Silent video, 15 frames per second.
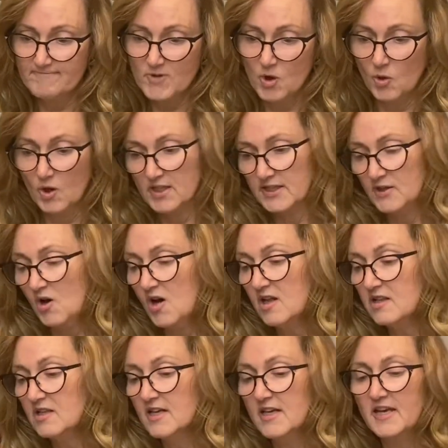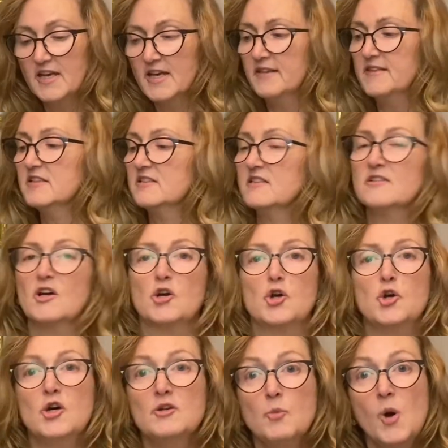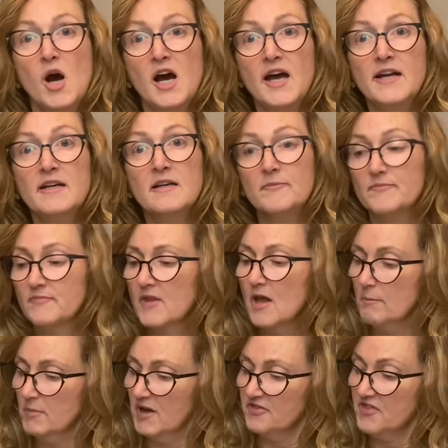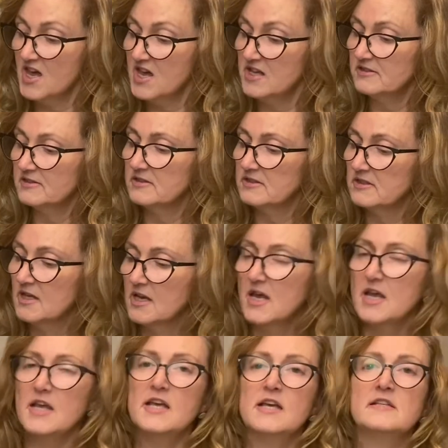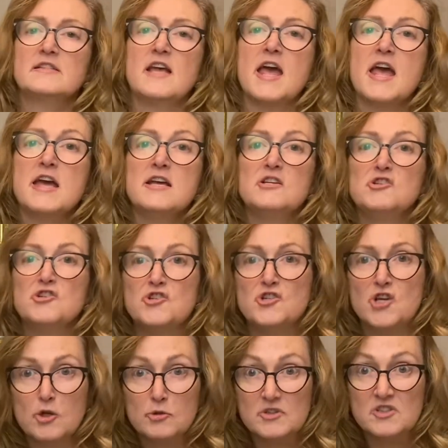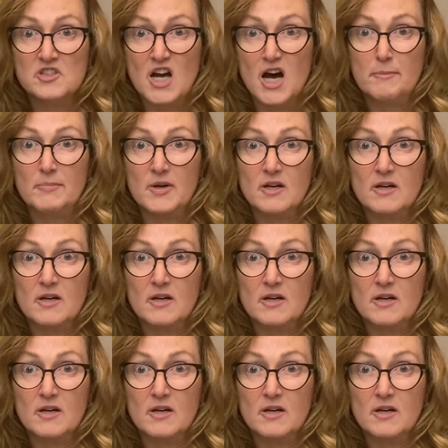All in all, this is a good wine, but this is a showstopper.